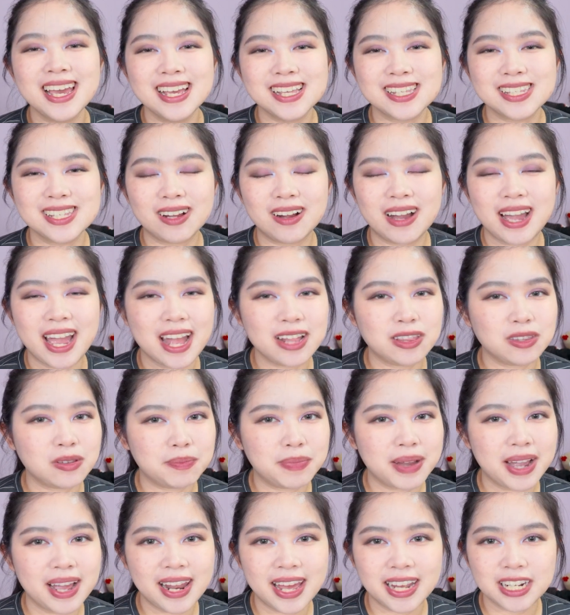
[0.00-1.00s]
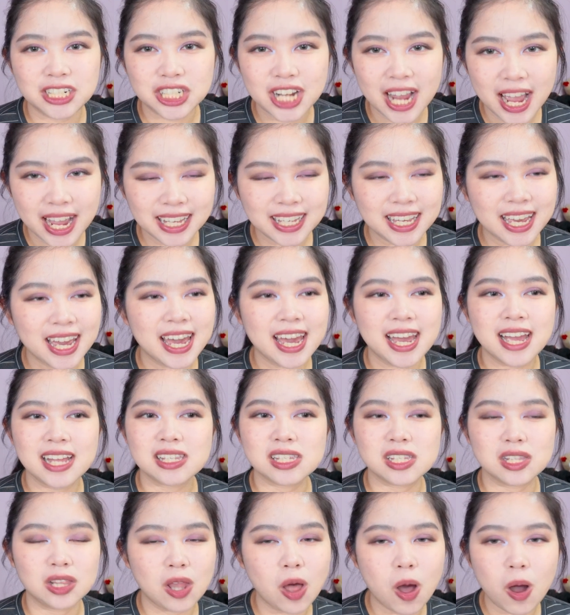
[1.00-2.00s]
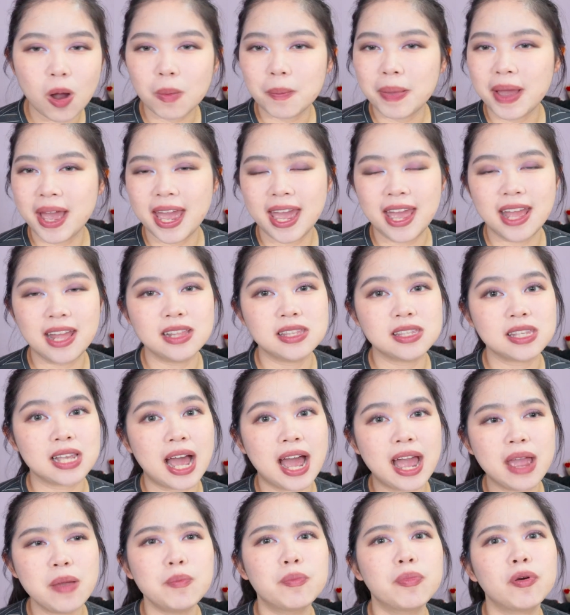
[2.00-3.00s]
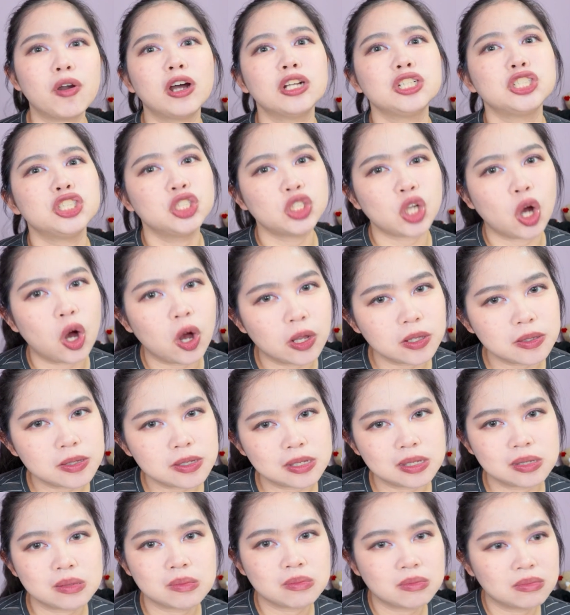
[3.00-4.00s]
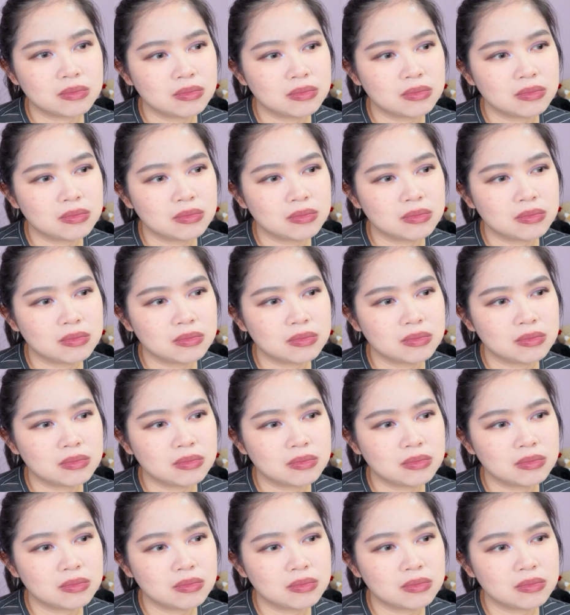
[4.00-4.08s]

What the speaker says: So I had to buy like jackets, long pants. I brought shorts